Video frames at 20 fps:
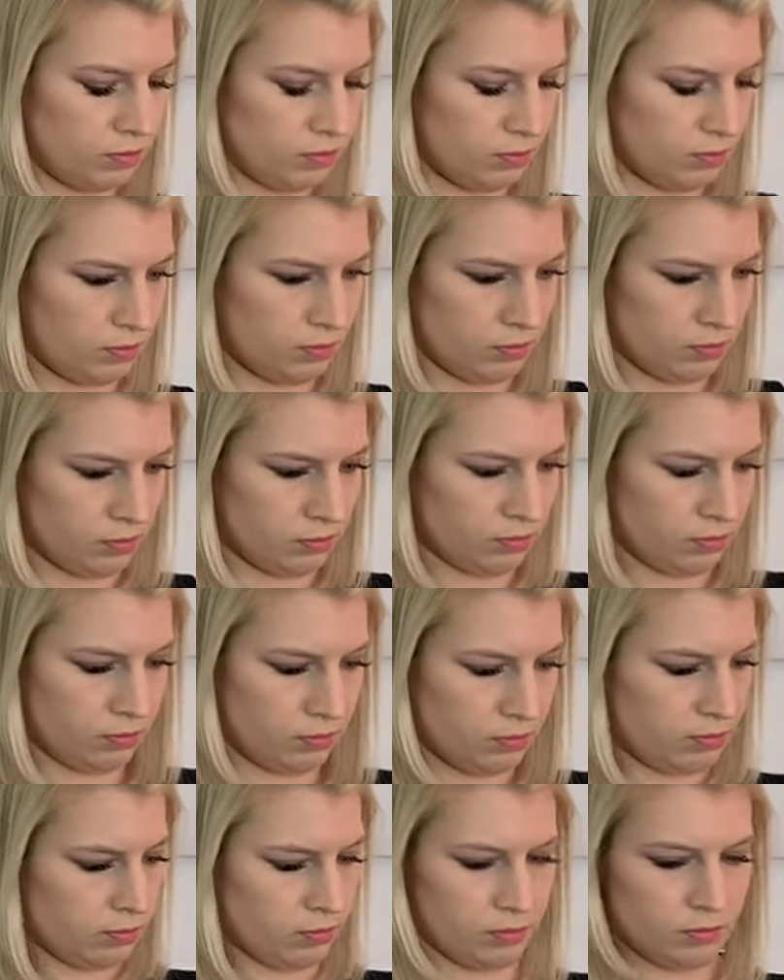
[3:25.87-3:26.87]

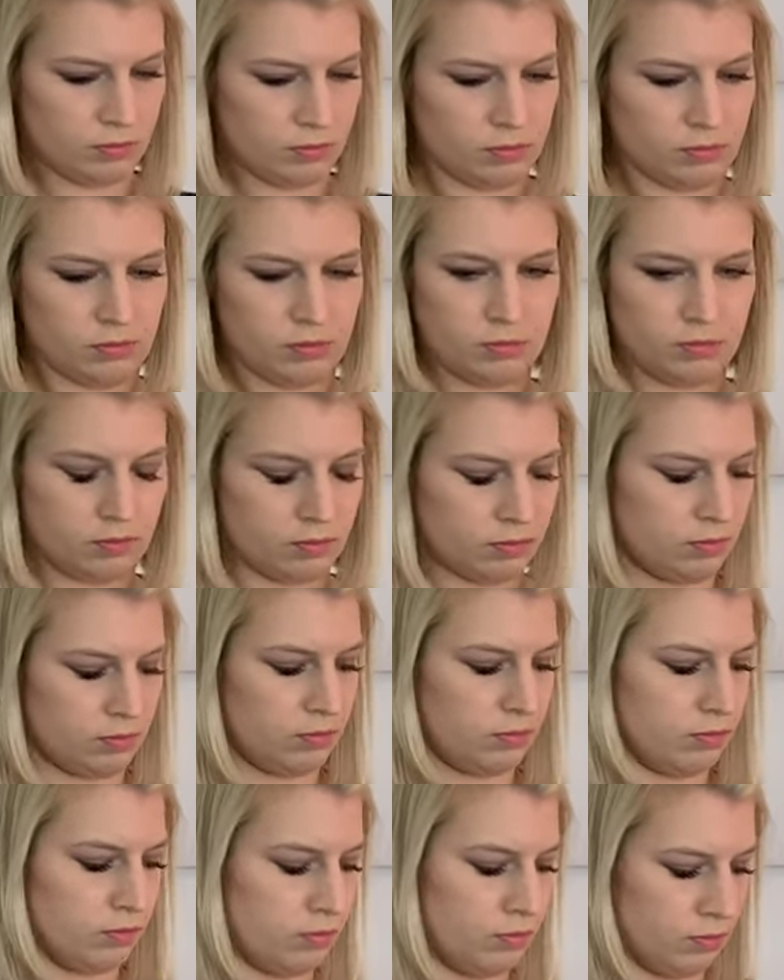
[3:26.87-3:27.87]

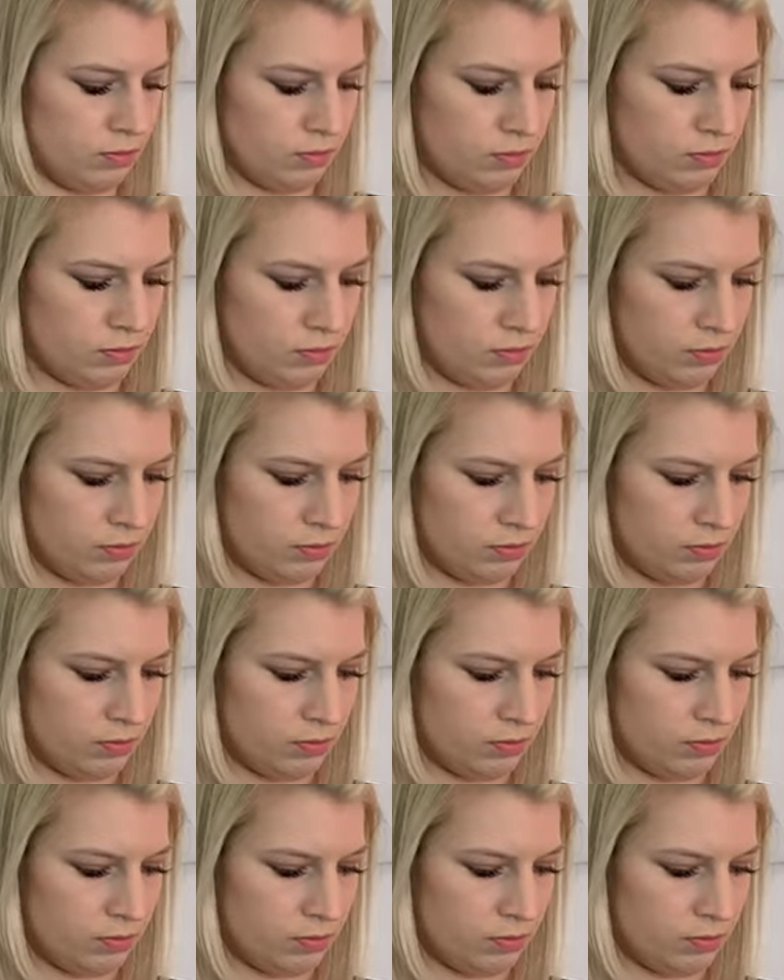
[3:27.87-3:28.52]
Nobody speaks.